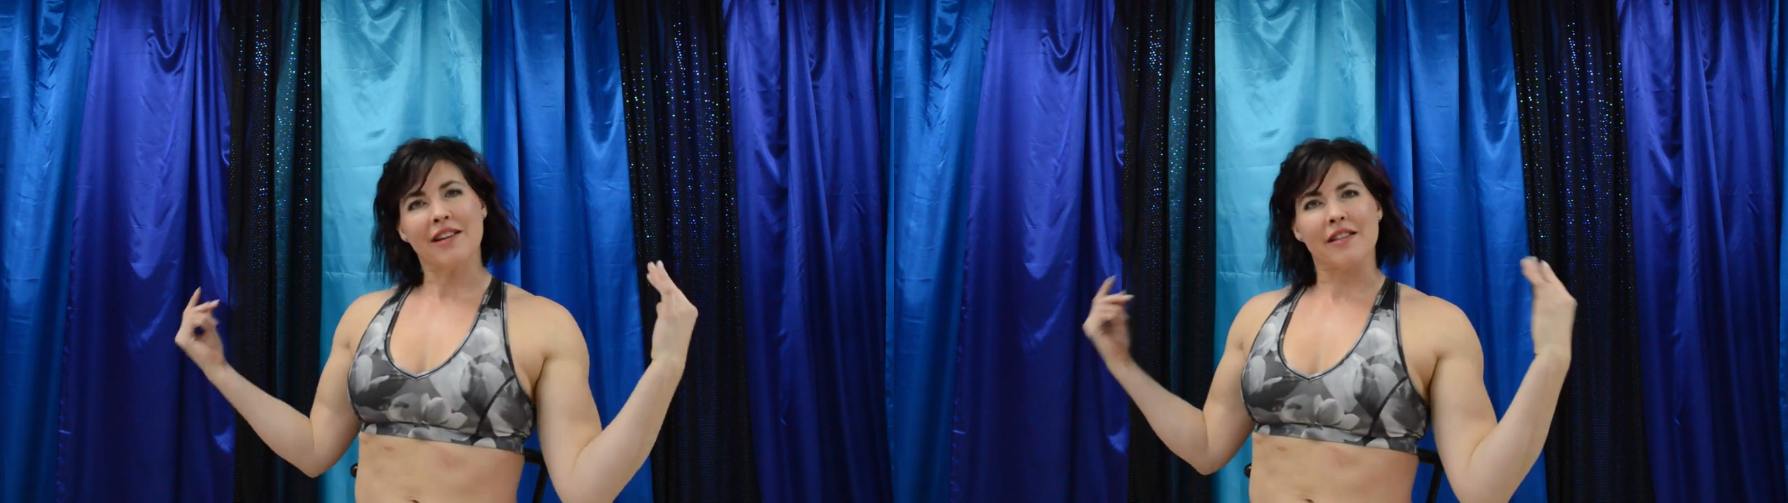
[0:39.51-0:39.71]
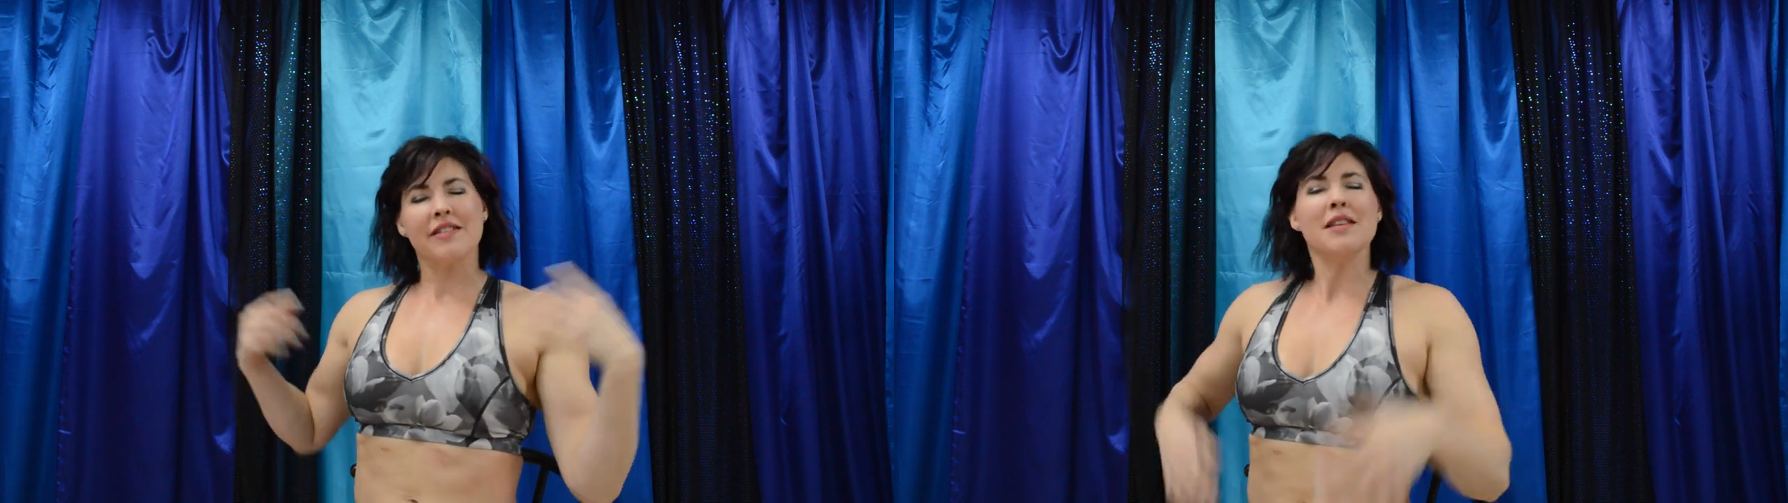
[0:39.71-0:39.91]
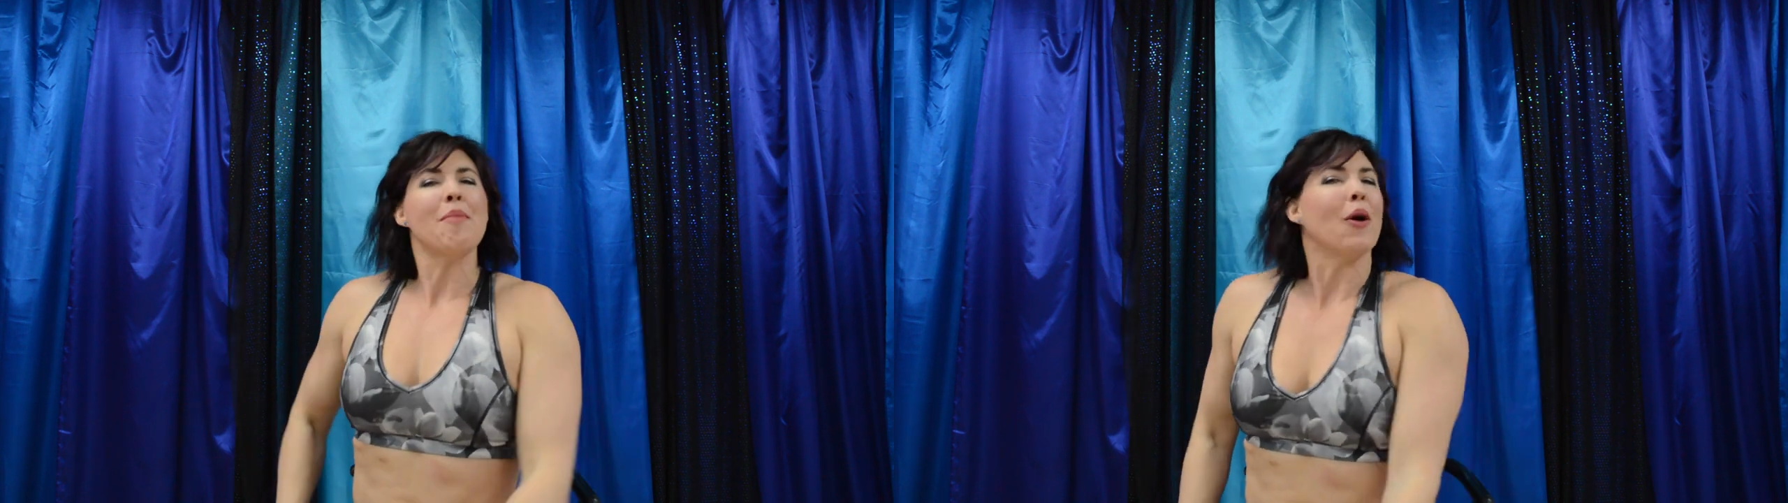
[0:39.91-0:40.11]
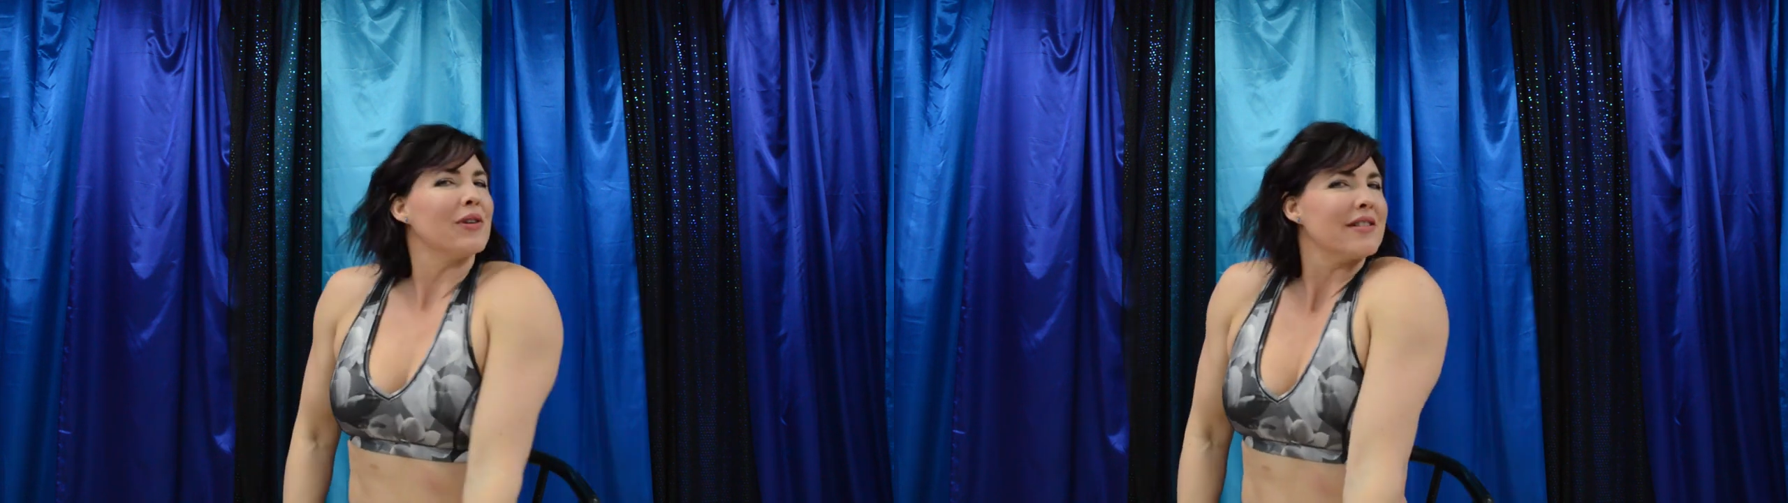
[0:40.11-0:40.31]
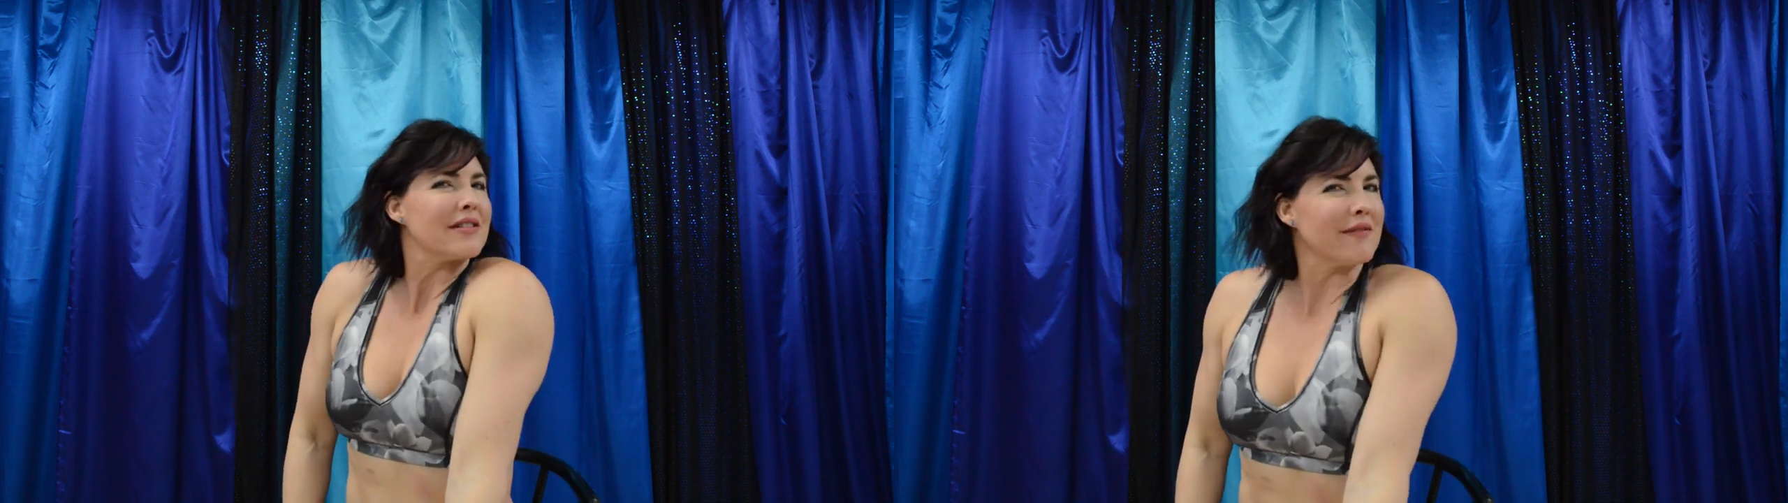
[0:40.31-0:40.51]
in the
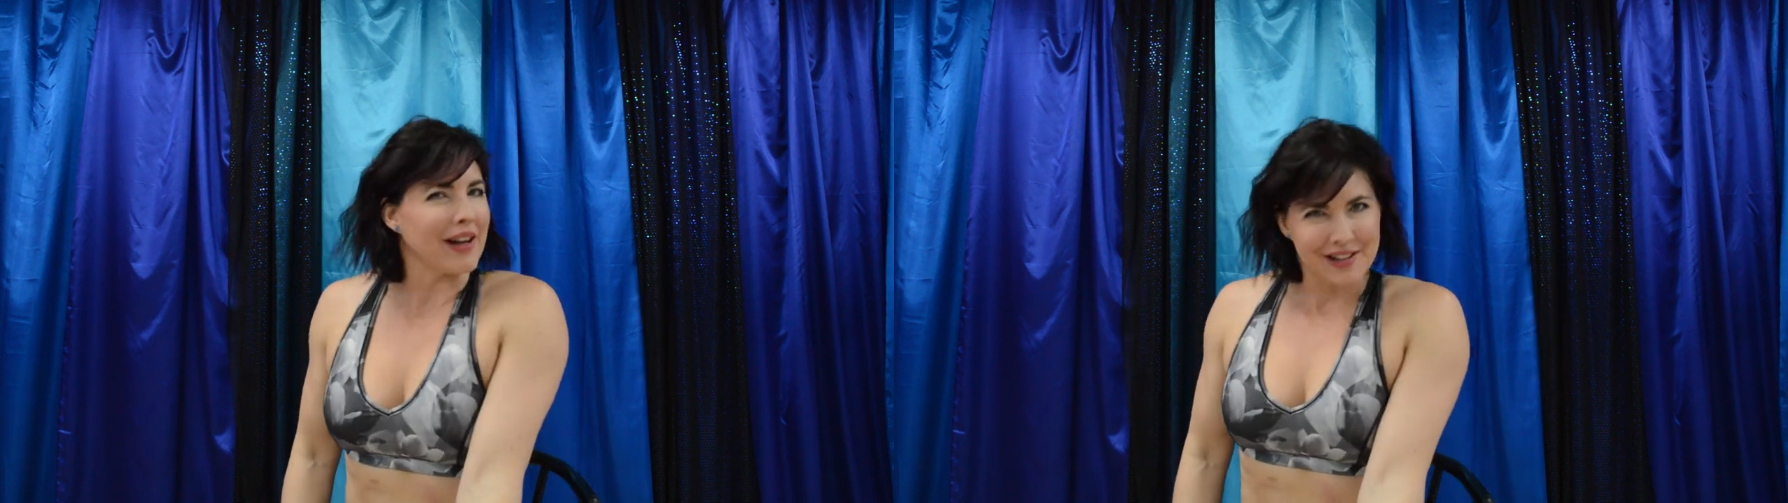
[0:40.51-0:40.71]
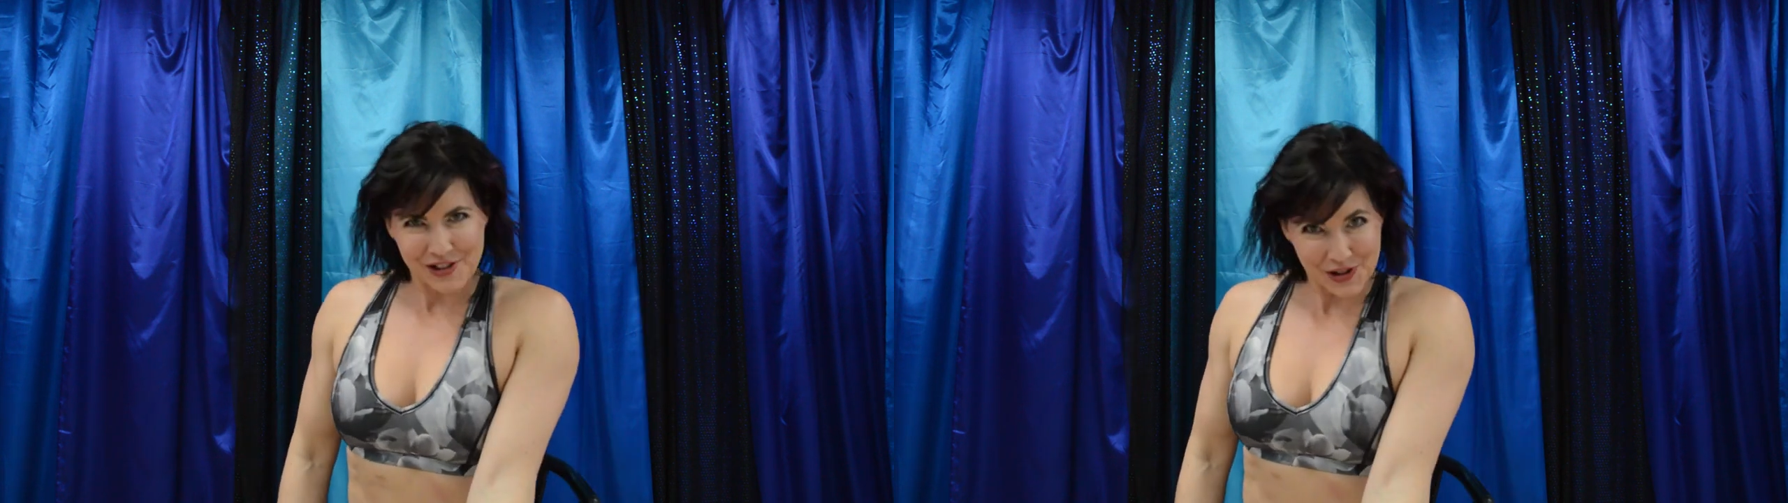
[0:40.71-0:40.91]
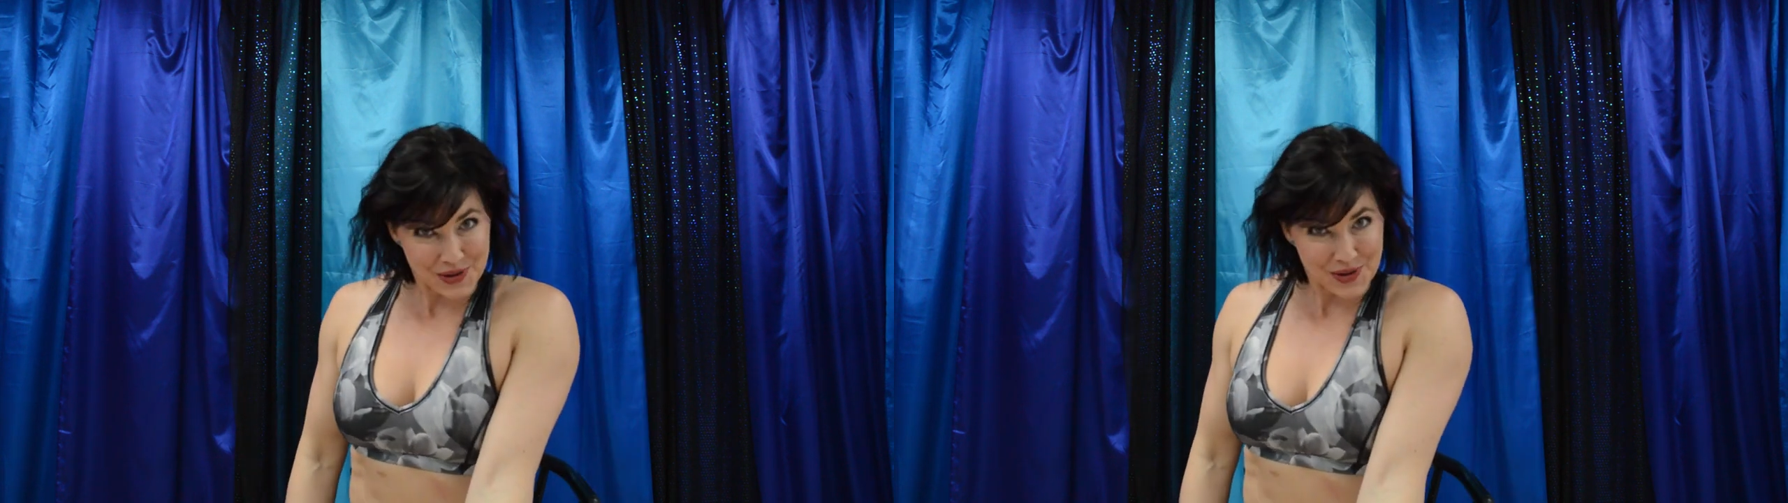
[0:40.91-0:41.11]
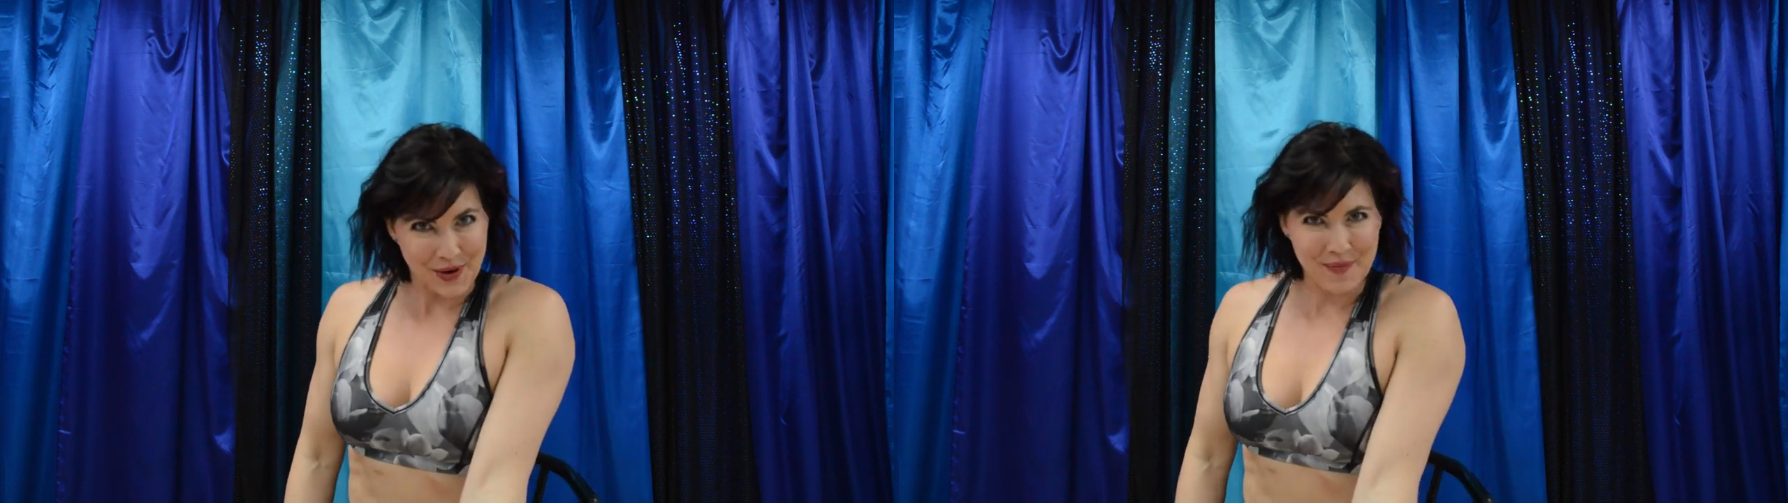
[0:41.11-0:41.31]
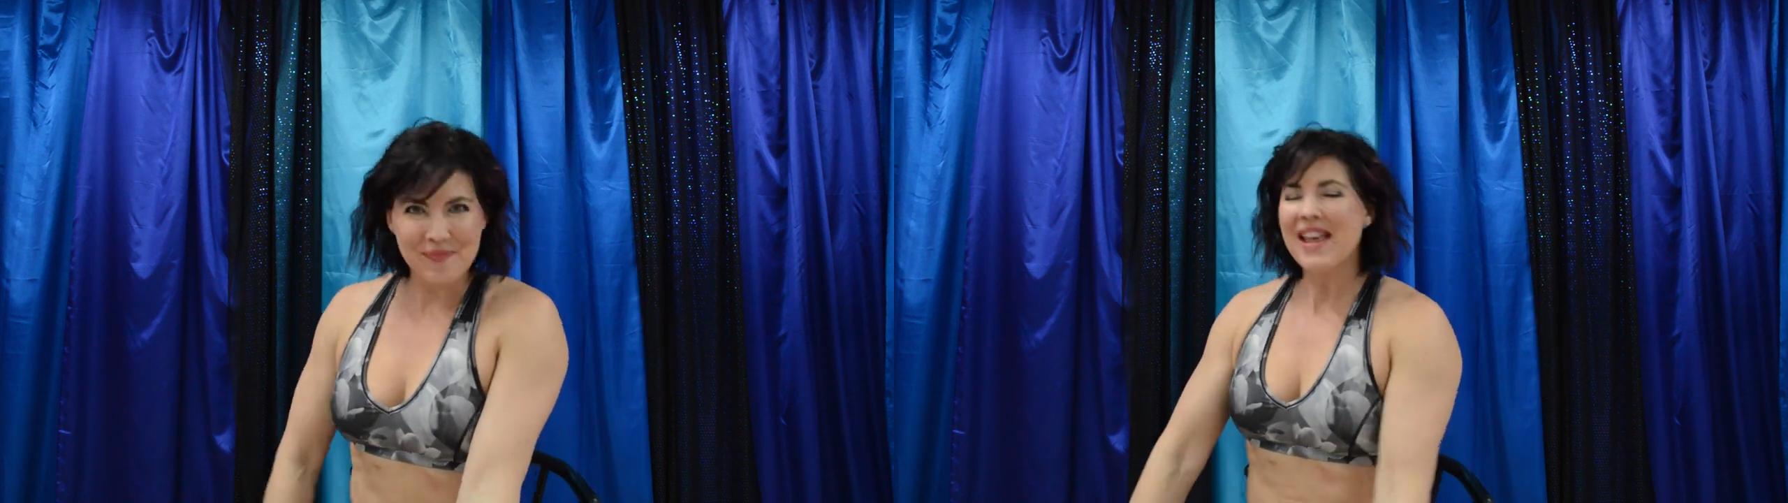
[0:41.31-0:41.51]
Pole DeeVine Studio.